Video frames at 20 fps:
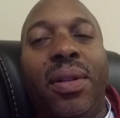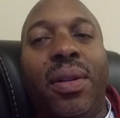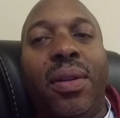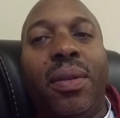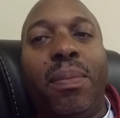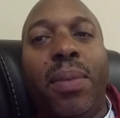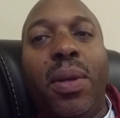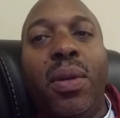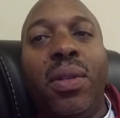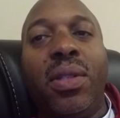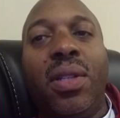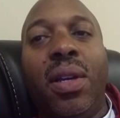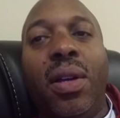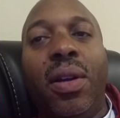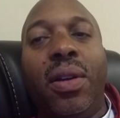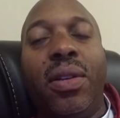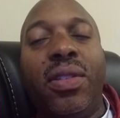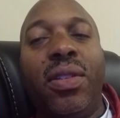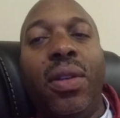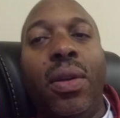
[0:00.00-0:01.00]

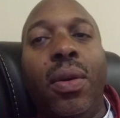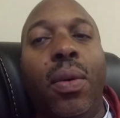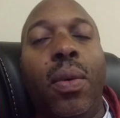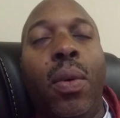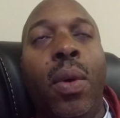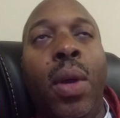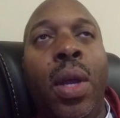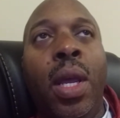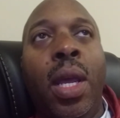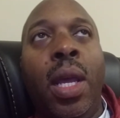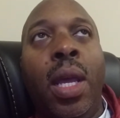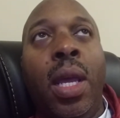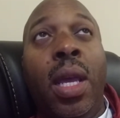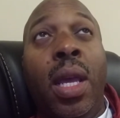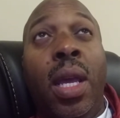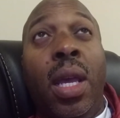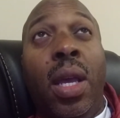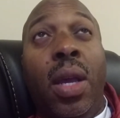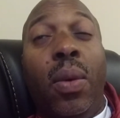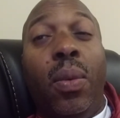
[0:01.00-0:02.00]
postcard. So
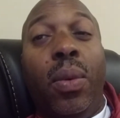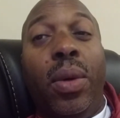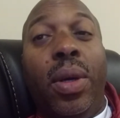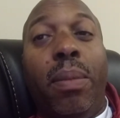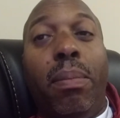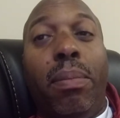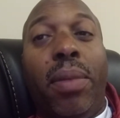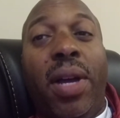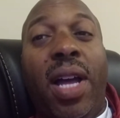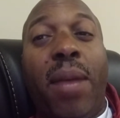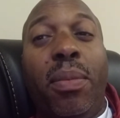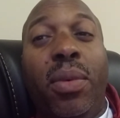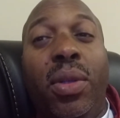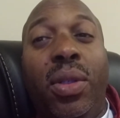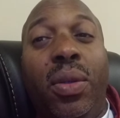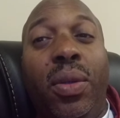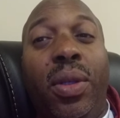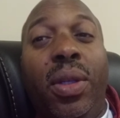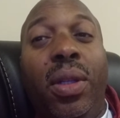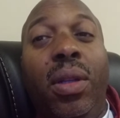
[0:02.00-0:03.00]
what Bob will
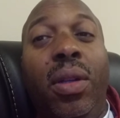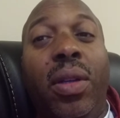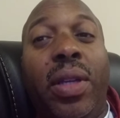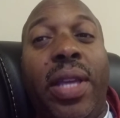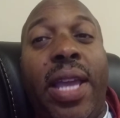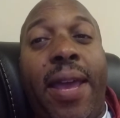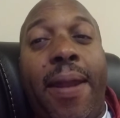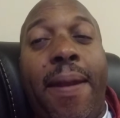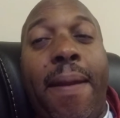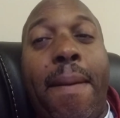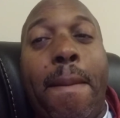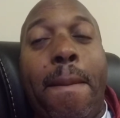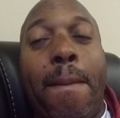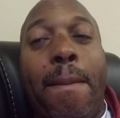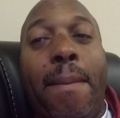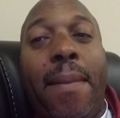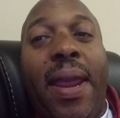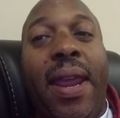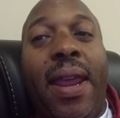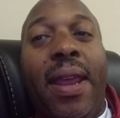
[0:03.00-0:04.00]
do, he'll look at it,
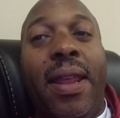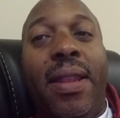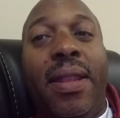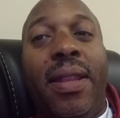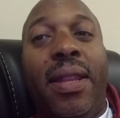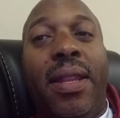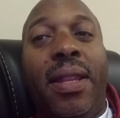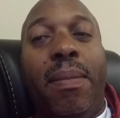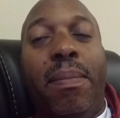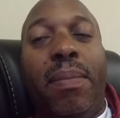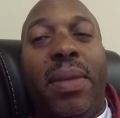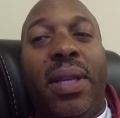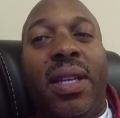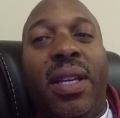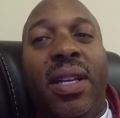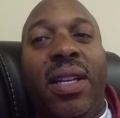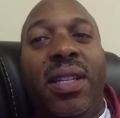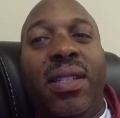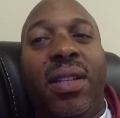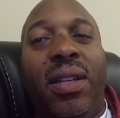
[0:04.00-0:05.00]
and
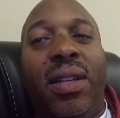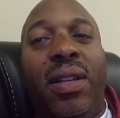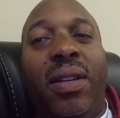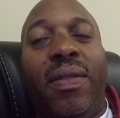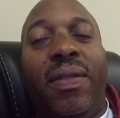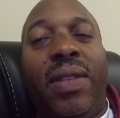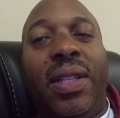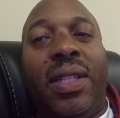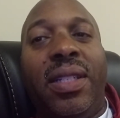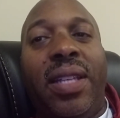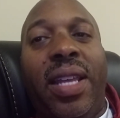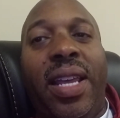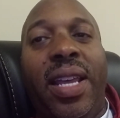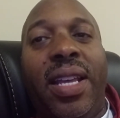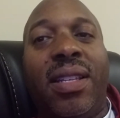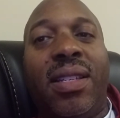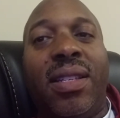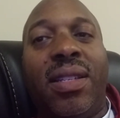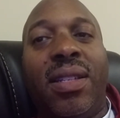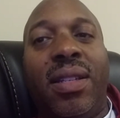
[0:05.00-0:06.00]
because of the
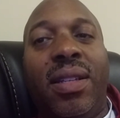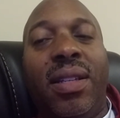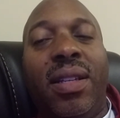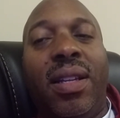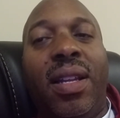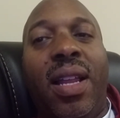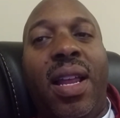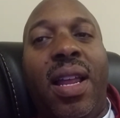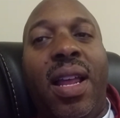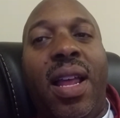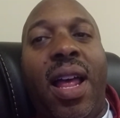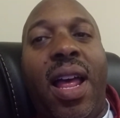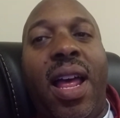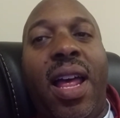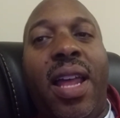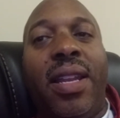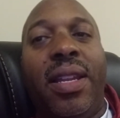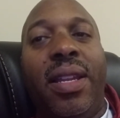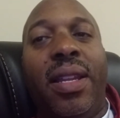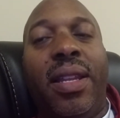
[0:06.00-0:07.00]
text
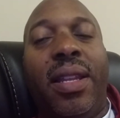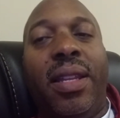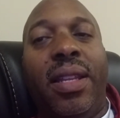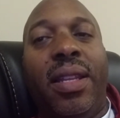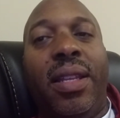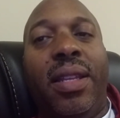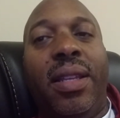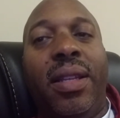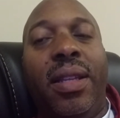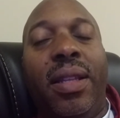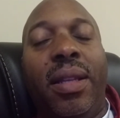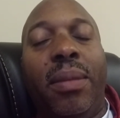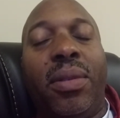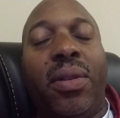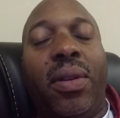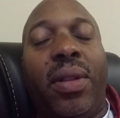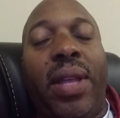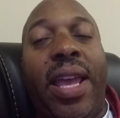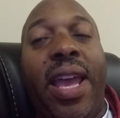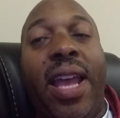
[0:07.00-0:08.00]
on the
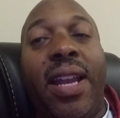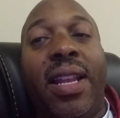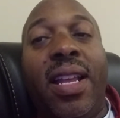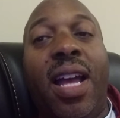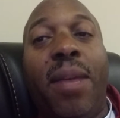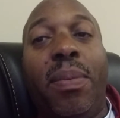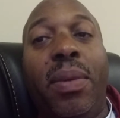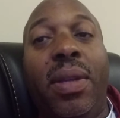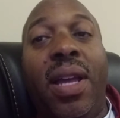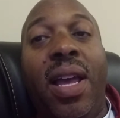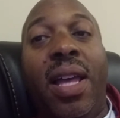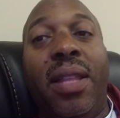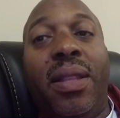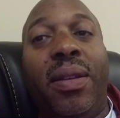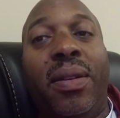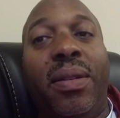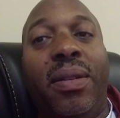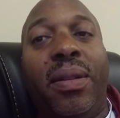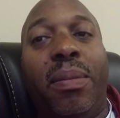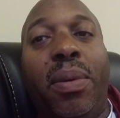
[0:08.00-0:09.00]
ad copy on
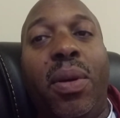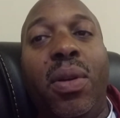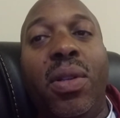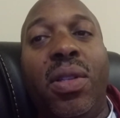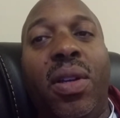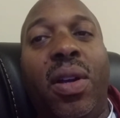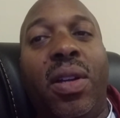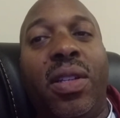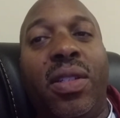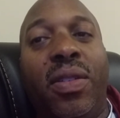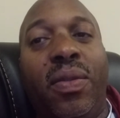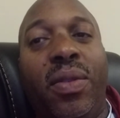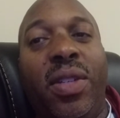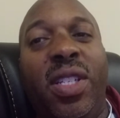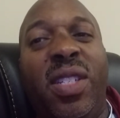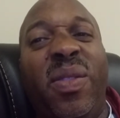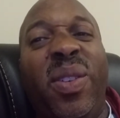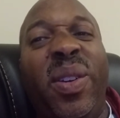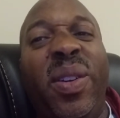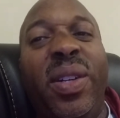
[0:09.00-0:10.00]
the postcards
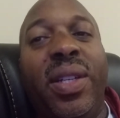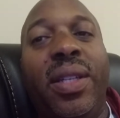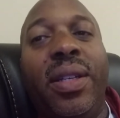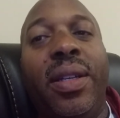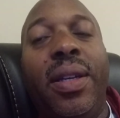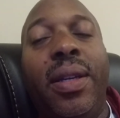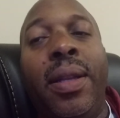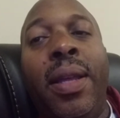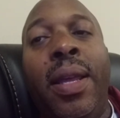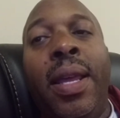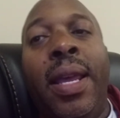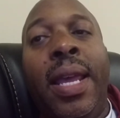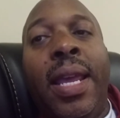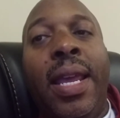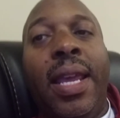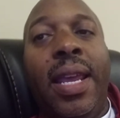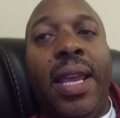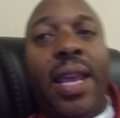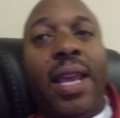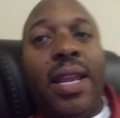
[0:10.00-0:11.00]
is very good,
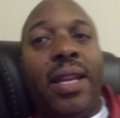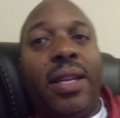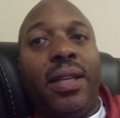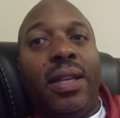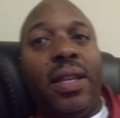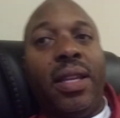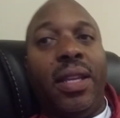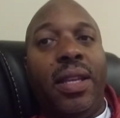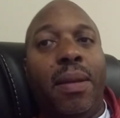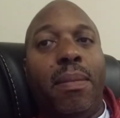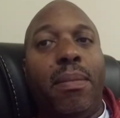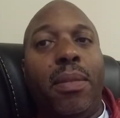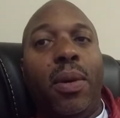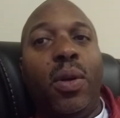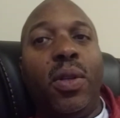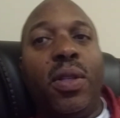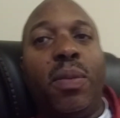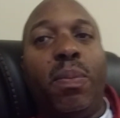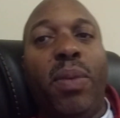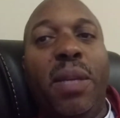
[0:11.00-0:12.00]
and
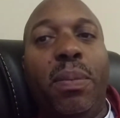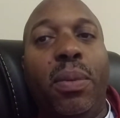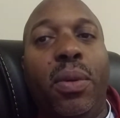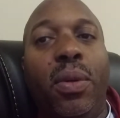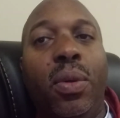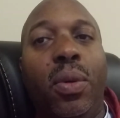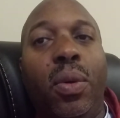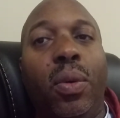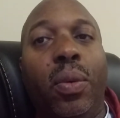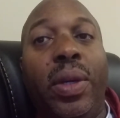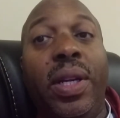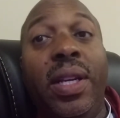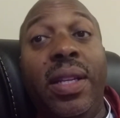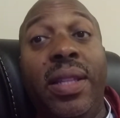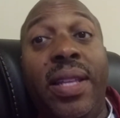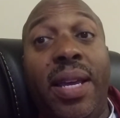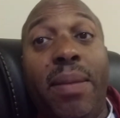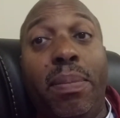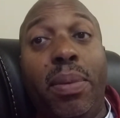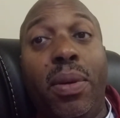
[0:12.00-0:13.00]
most people who read
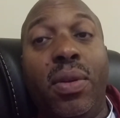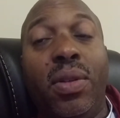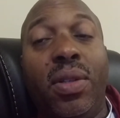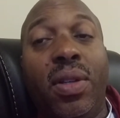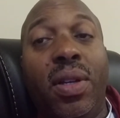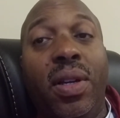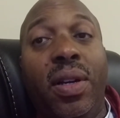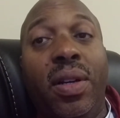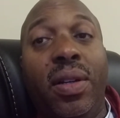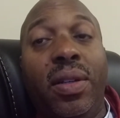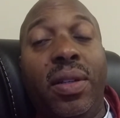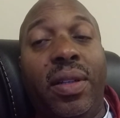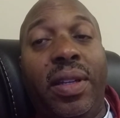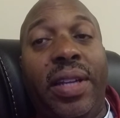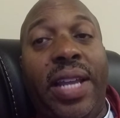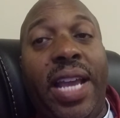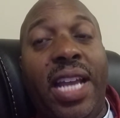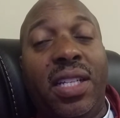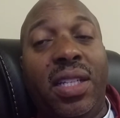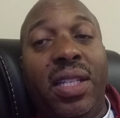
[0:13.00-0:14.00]
that postcard,
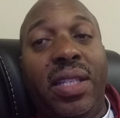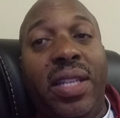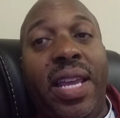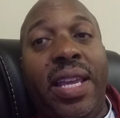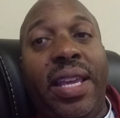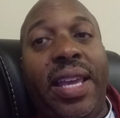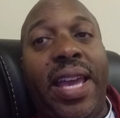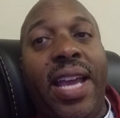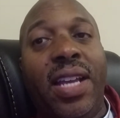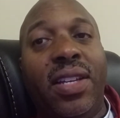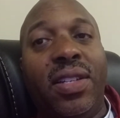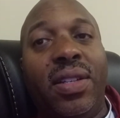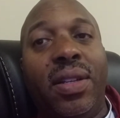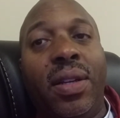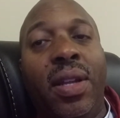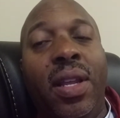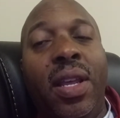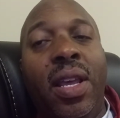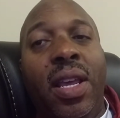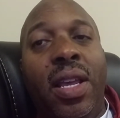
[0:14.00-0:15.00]
they actually take
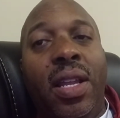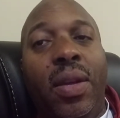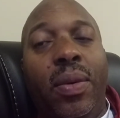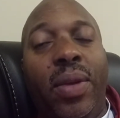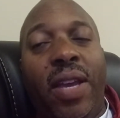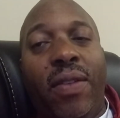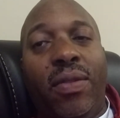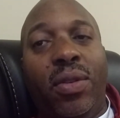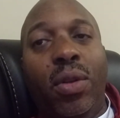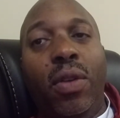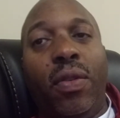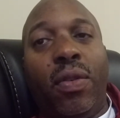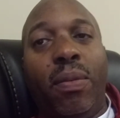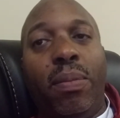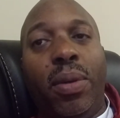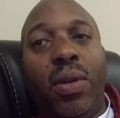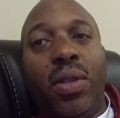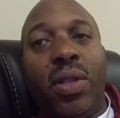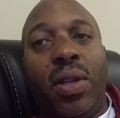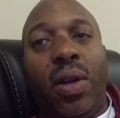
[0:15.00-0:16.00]
action. We have two
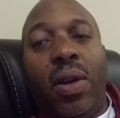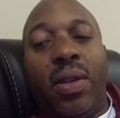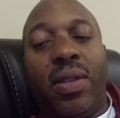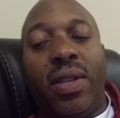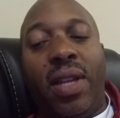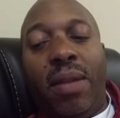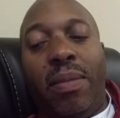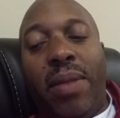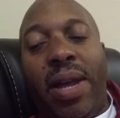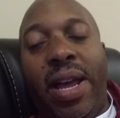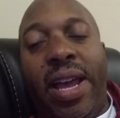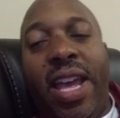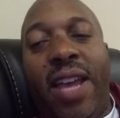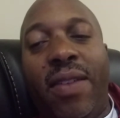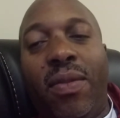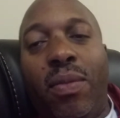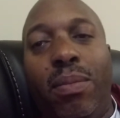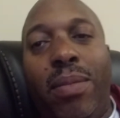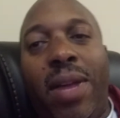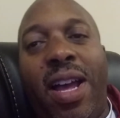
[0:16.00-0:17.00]
different postcards.
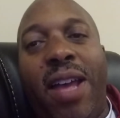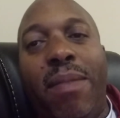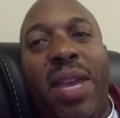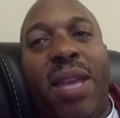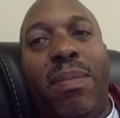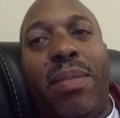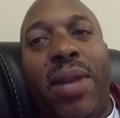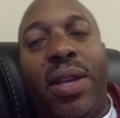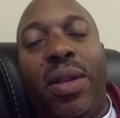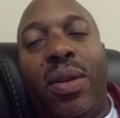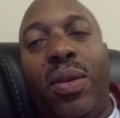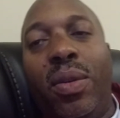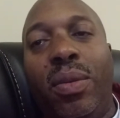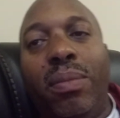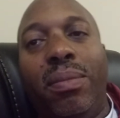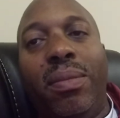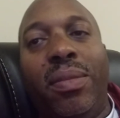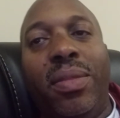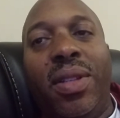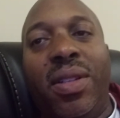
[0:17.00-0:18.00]
I made my
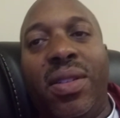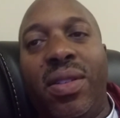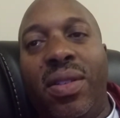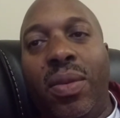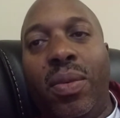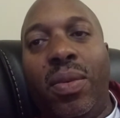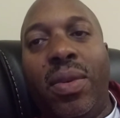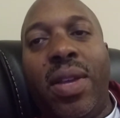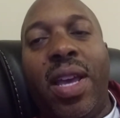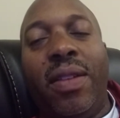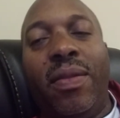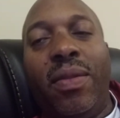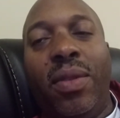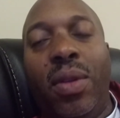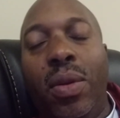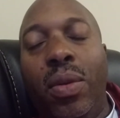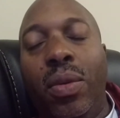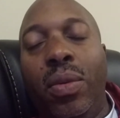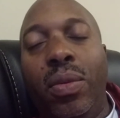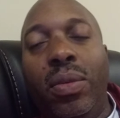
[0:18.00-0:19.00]
own. This is kind of an
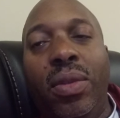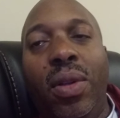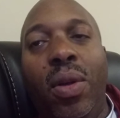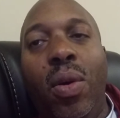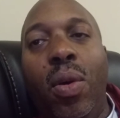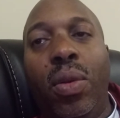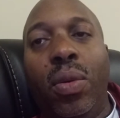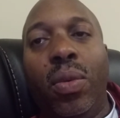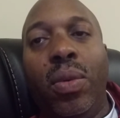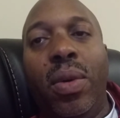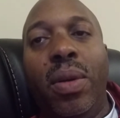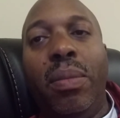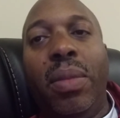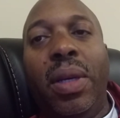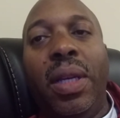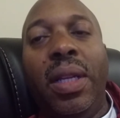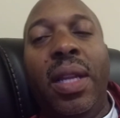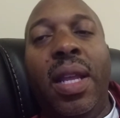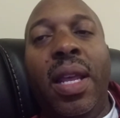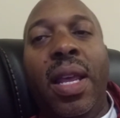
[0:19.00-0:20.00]
older one, but